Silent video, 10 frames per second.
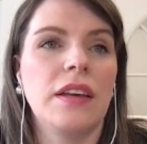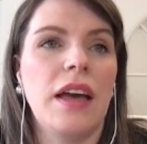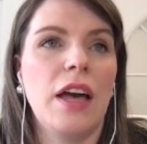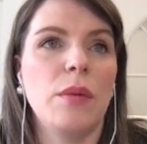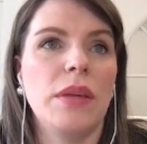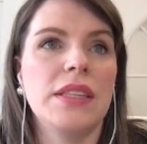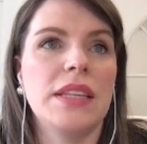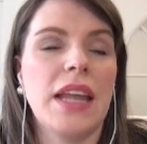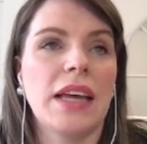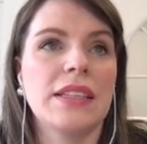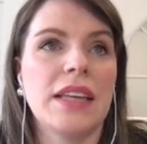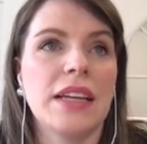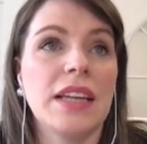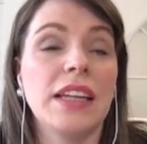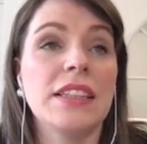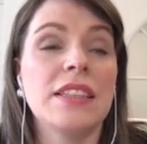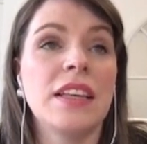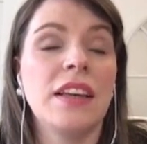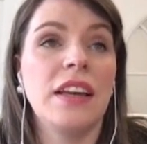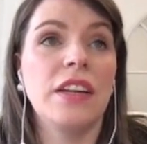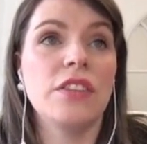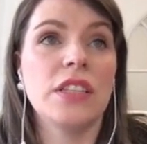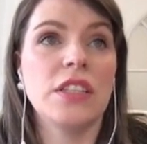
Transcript: um, is the next set. And it's interesting